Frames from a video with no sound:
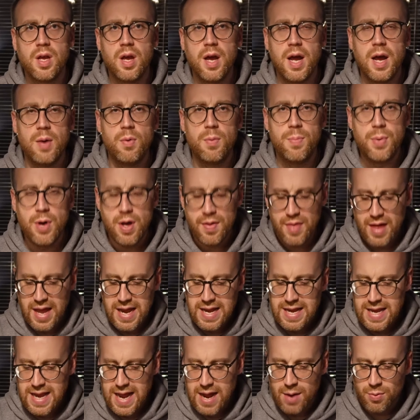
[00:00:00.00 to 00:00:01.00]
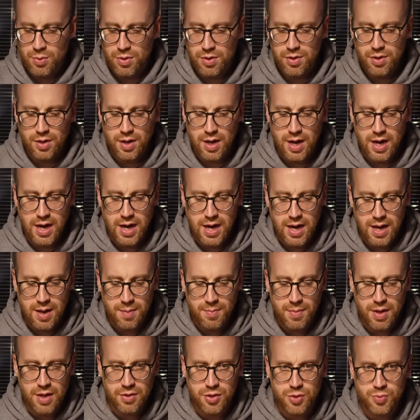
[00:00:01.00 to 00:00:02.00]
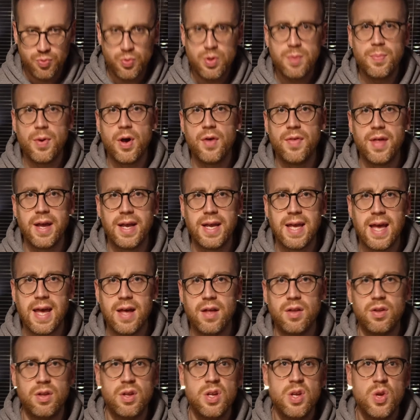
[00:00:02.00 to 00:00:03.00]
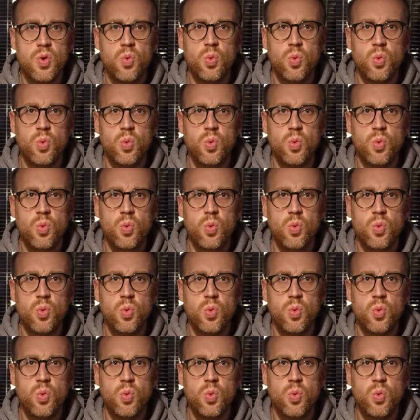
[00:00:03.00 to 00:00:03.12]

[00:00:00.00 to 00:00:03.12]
We'll pour that in now. I'll just reboil that kettle.